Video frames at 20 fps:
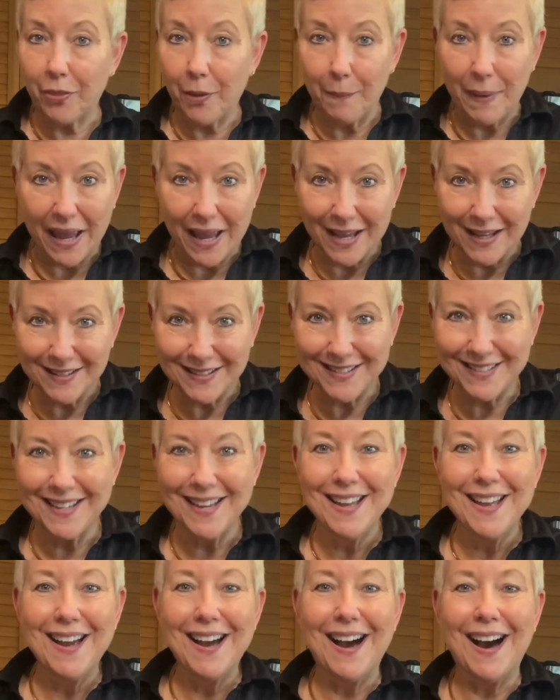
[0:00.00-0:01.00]
the base.
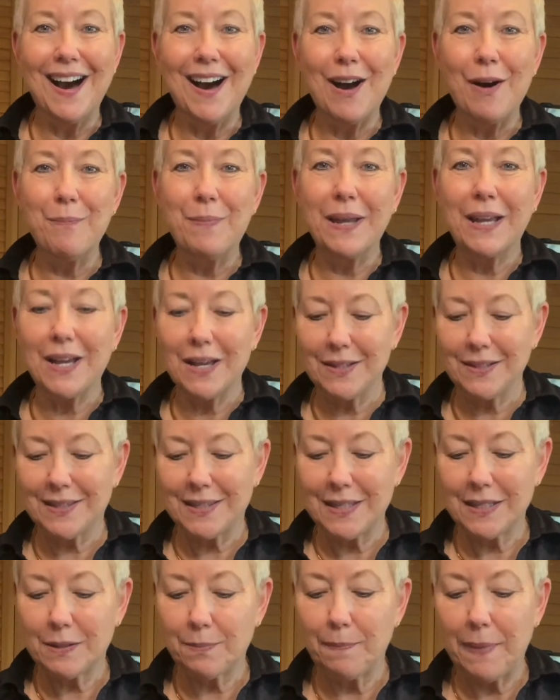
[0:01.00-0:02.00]
Because
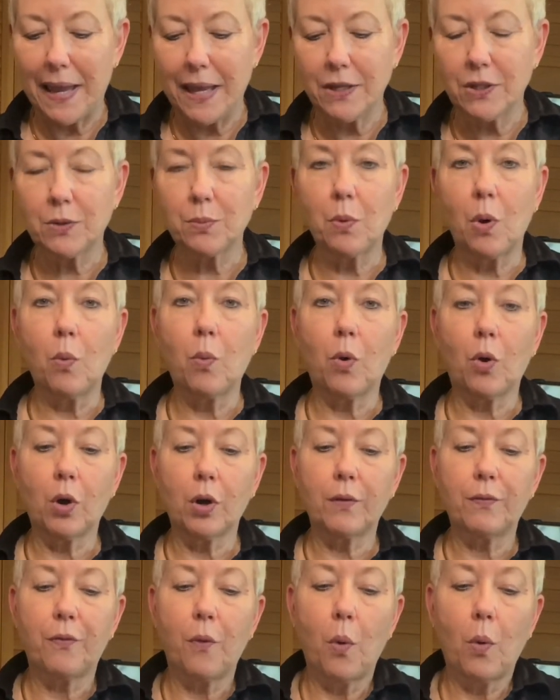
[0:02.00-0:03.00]
this base will
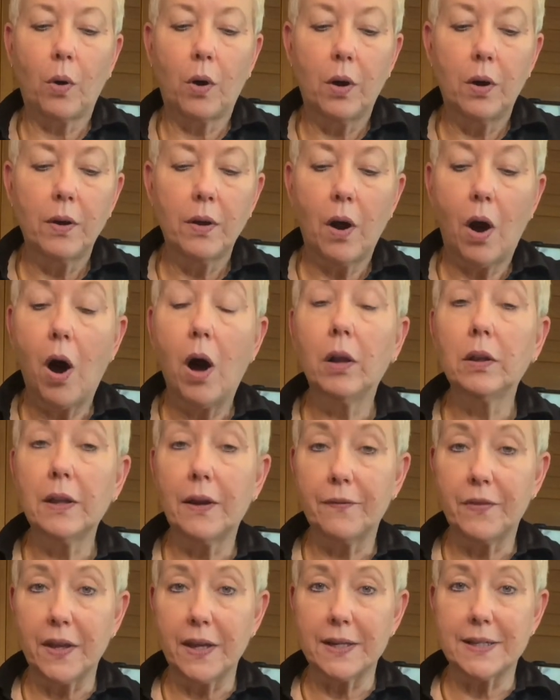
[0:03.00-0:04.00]
work for all
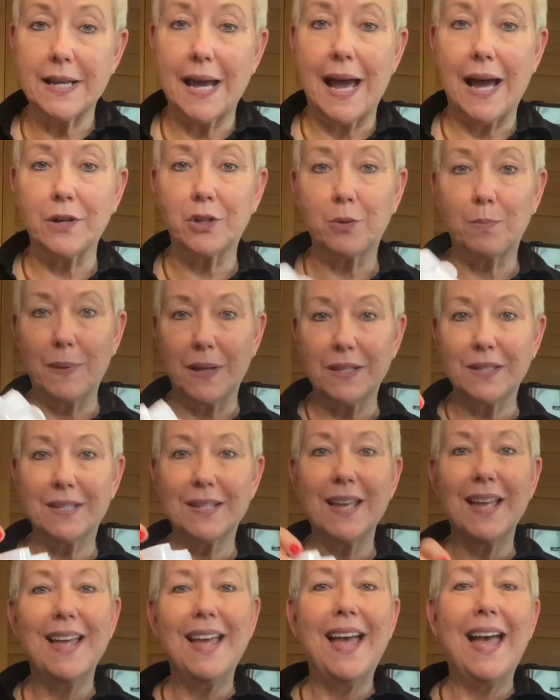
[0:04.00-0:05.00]
of the attachments,
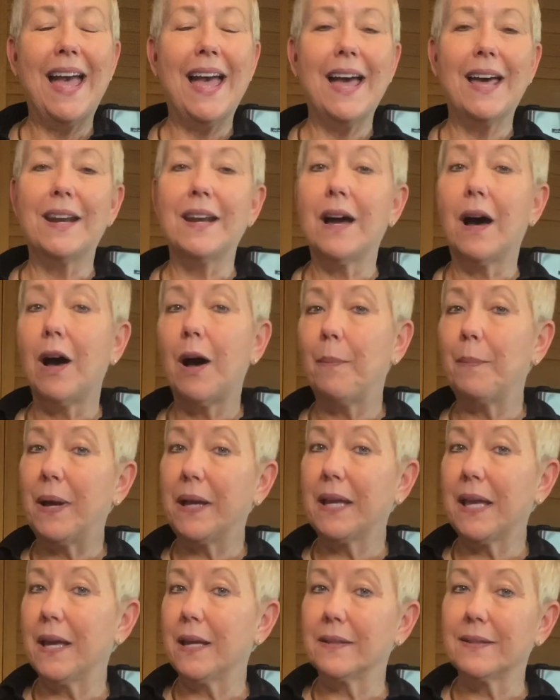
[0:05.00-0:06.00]
and
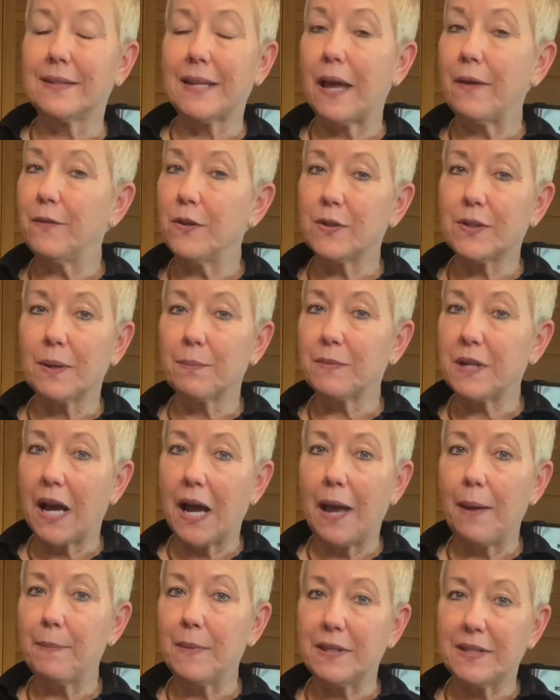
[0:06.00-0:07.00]
again, save you some
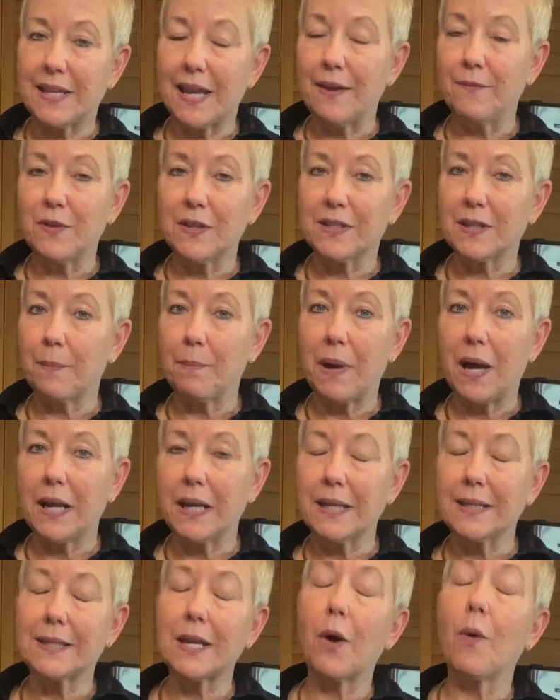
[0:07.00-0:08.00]
time and save you some
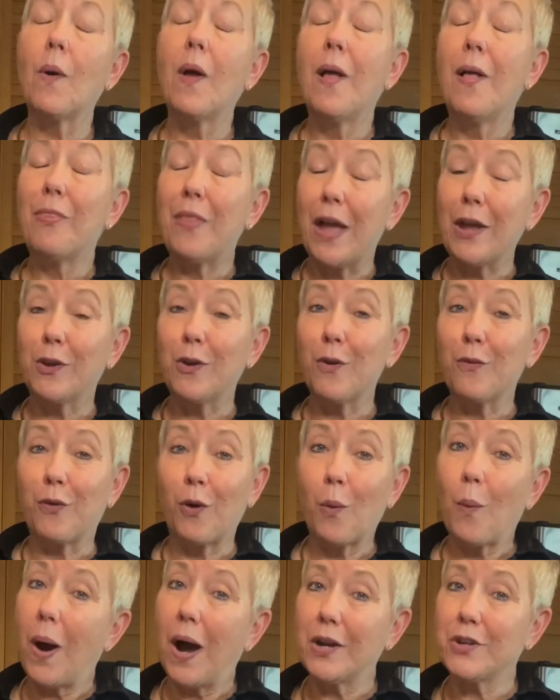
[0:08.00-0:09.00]
money. So thank you
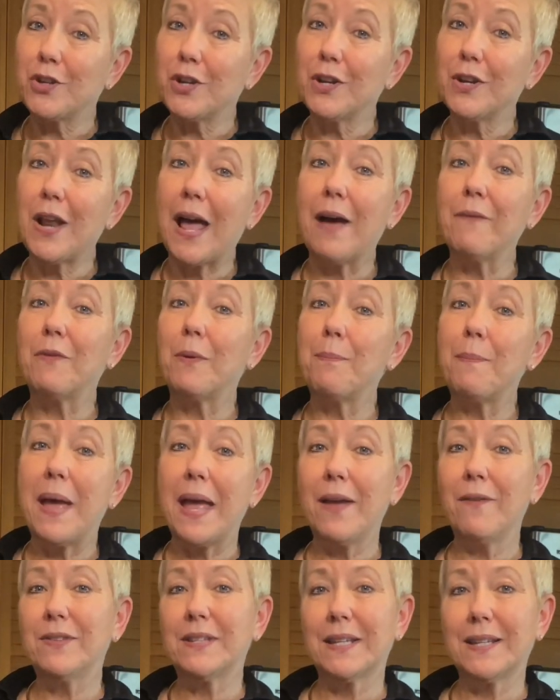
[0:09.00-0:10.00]
for watching. Have an
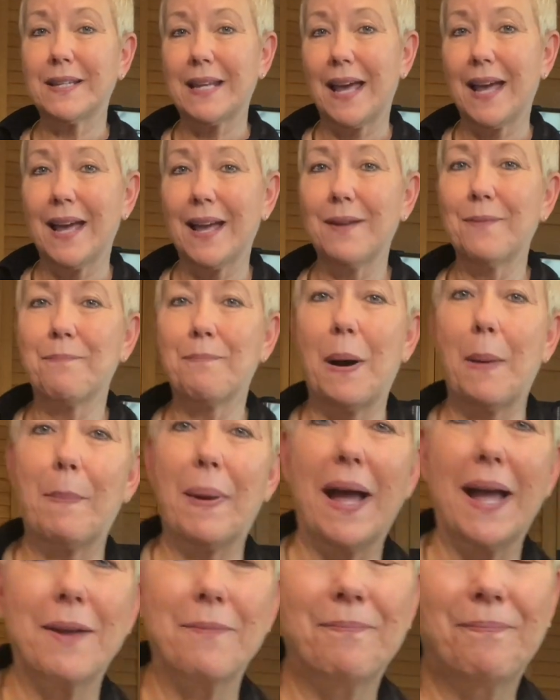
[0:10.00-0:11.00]
amazing day.
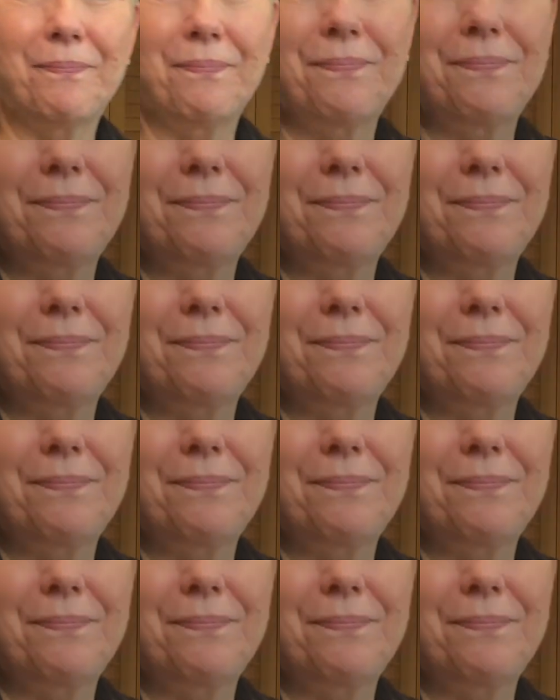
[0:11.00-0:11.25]
Bye-bye.